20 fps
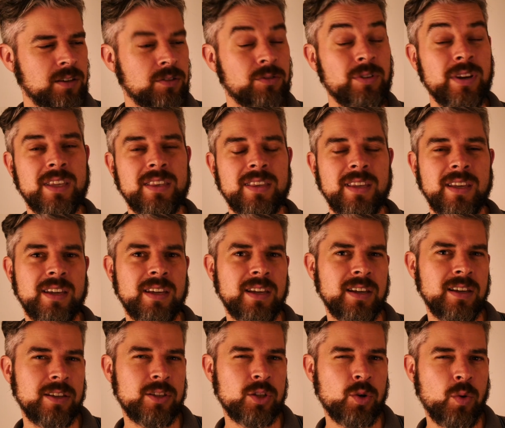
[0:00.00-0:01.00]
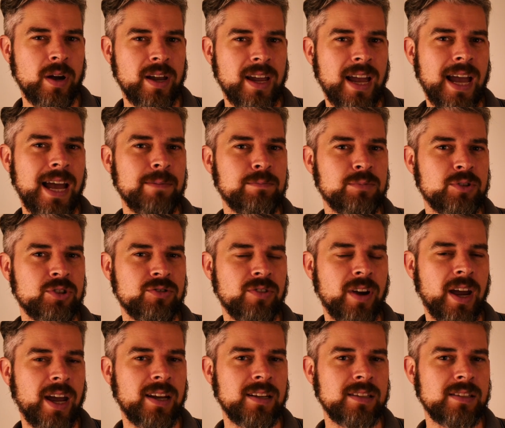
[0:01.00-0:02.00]
Greek thinking is quite
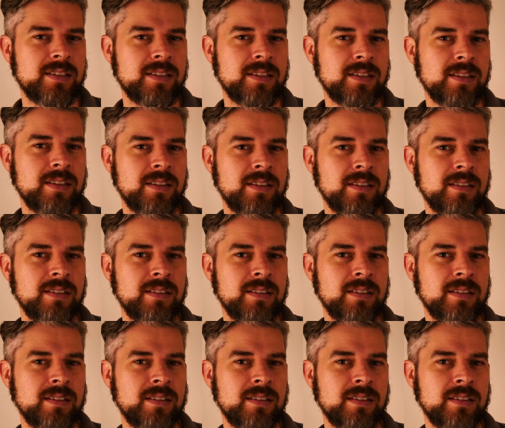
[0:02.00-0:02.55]
abstract.